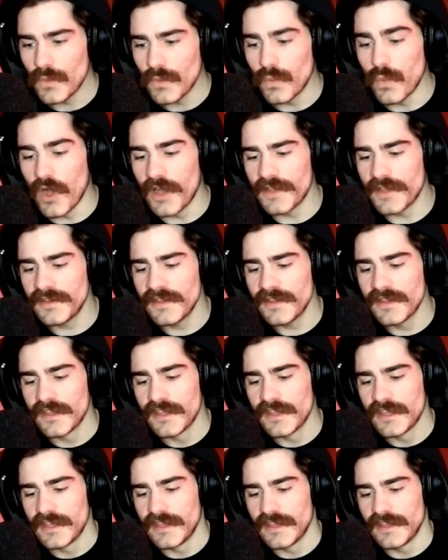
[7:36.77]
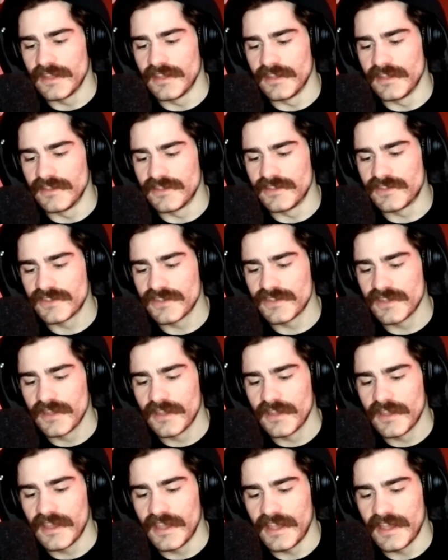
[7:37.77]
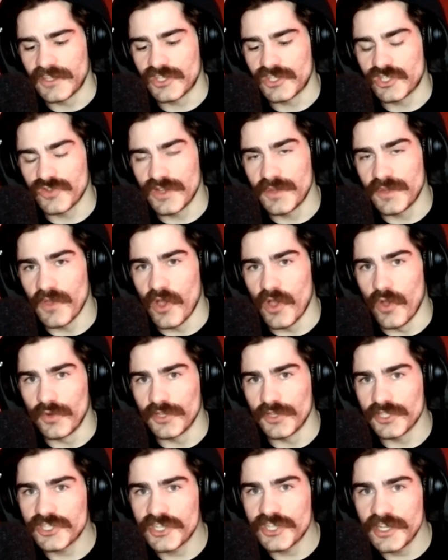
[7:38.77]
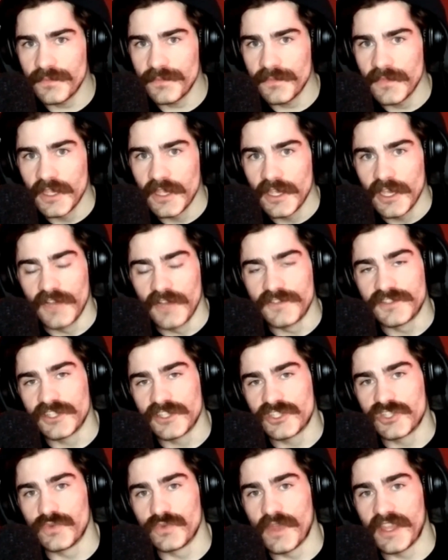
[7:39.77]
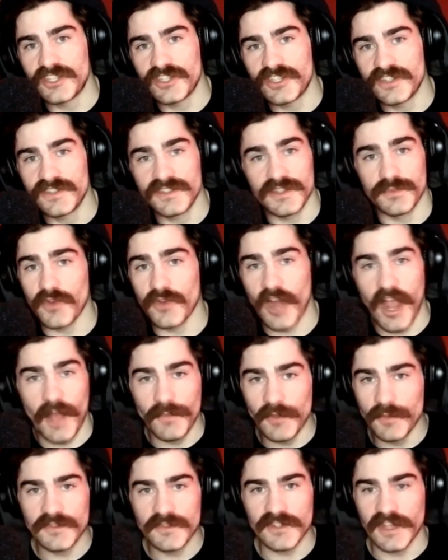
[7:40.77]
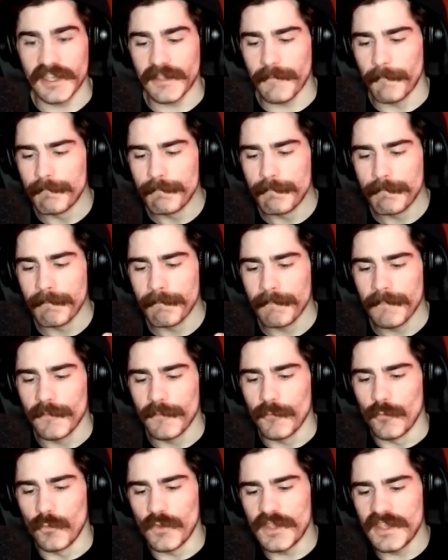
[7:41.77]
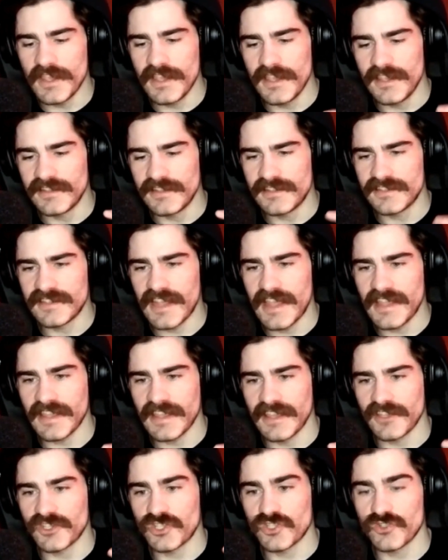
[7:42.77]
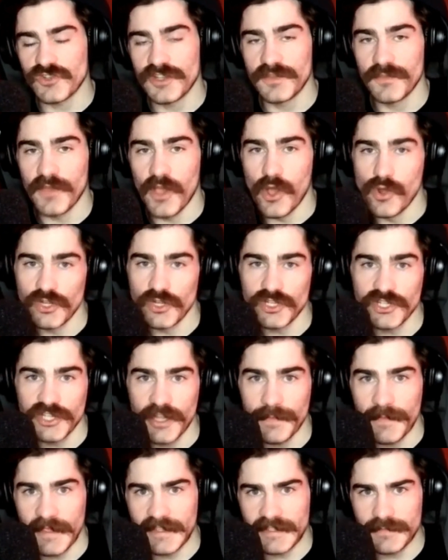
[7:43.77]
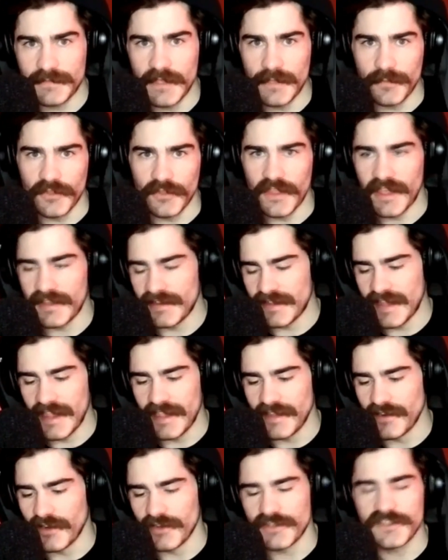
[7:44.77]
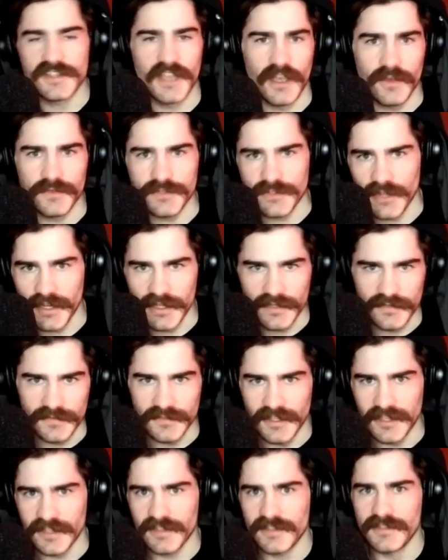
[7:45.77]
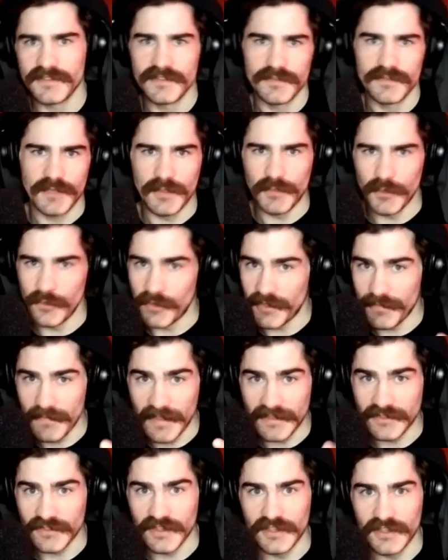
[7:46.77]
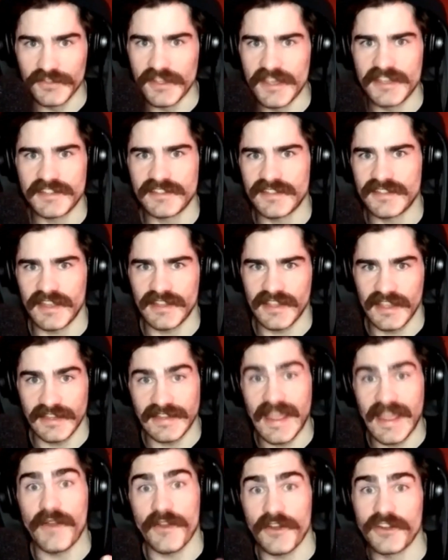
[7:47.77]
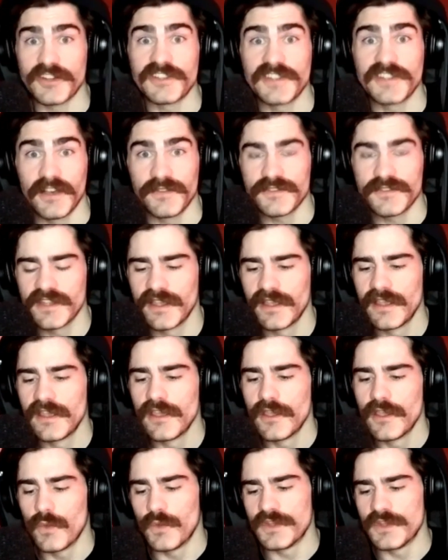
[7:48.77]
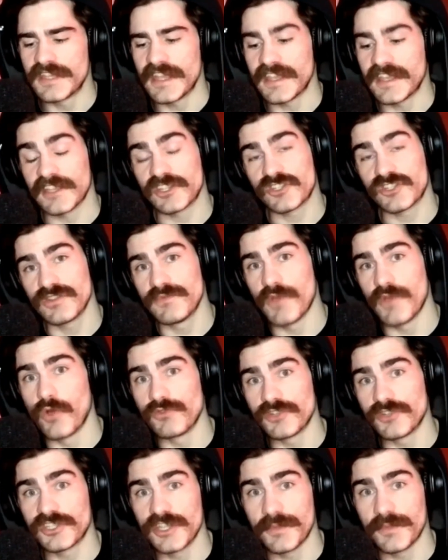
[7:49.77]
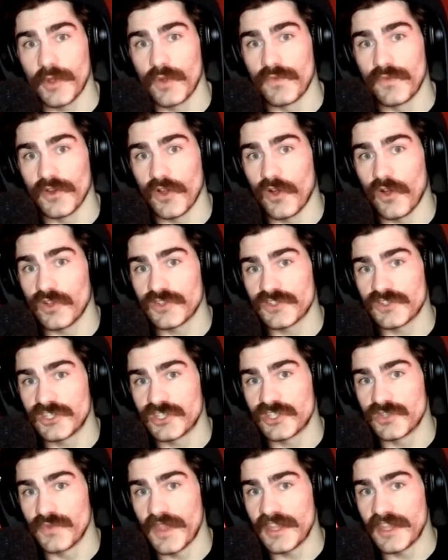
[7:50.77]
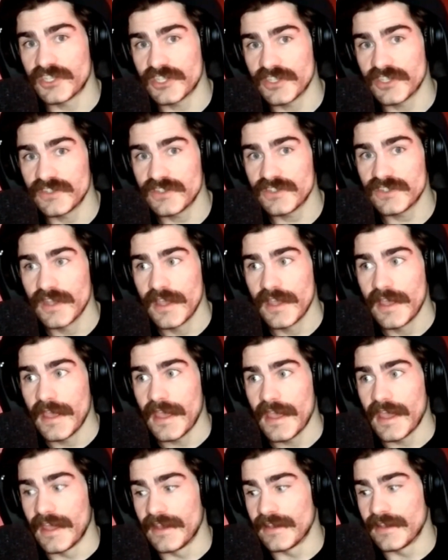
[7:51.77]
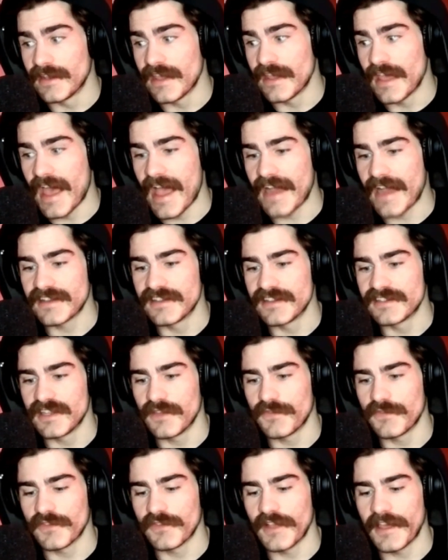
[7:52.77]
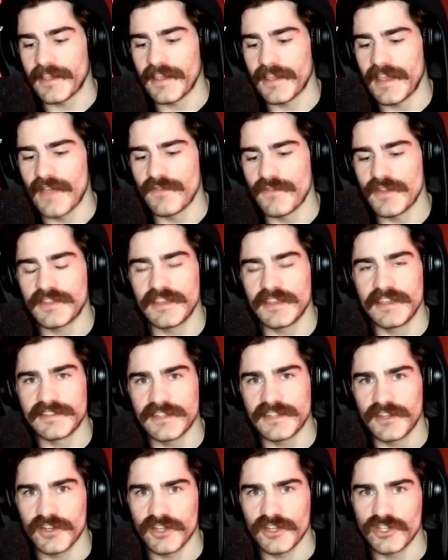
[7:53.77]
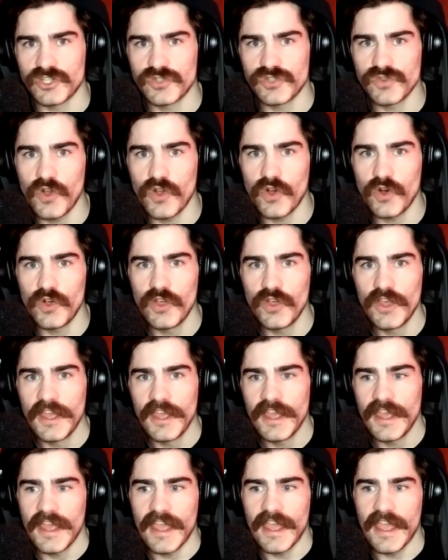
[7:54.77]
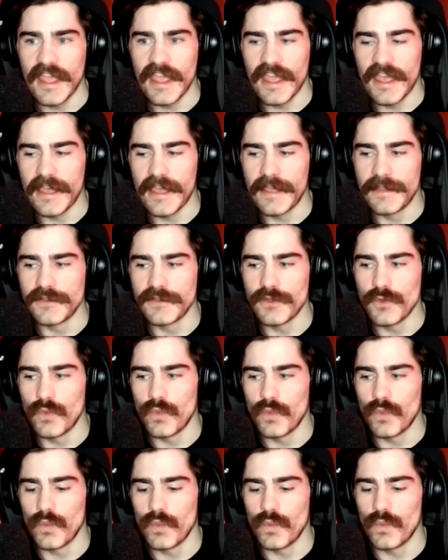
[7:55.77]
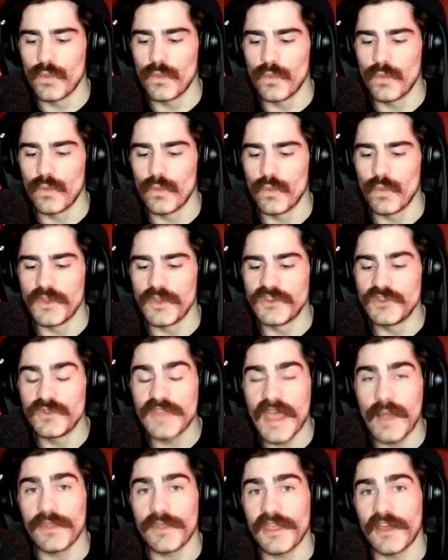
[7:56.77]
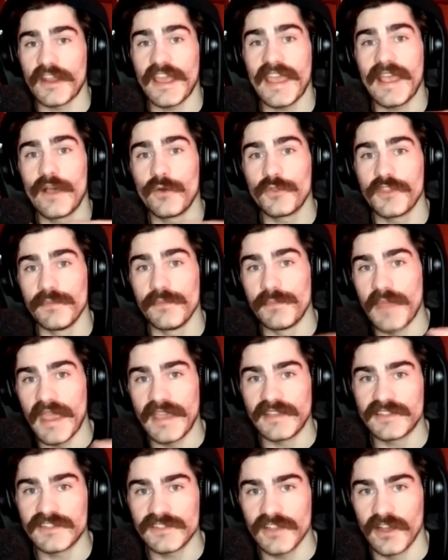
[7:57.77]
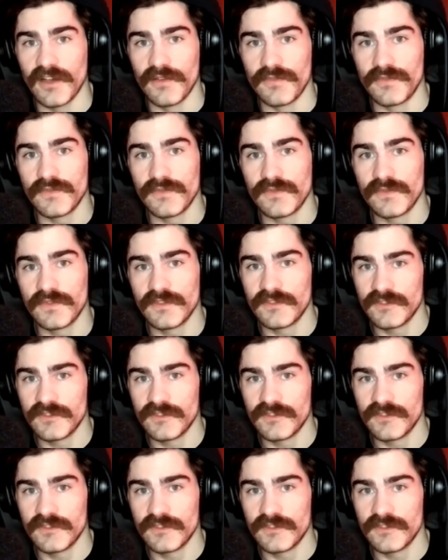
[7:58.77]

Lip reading: One is extreme ownership of situations and problems. Like, we take extreme ownership as people that hate ourselves, right? Like people with mental illness that get down on ourselves. We take extreme ownership over all situations and act as if like everything's in our control. And we do that without a healthy base of